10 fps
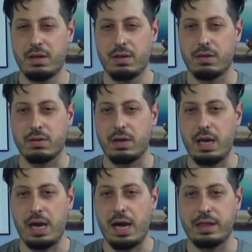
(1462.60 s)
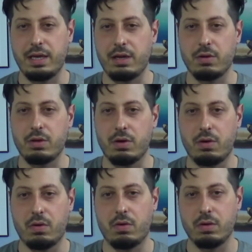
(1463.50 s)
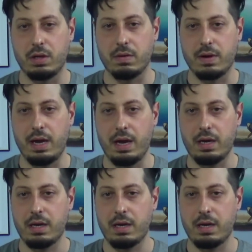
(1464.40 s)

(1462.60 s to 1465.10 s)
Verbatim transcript: yeah, I think you're totally right.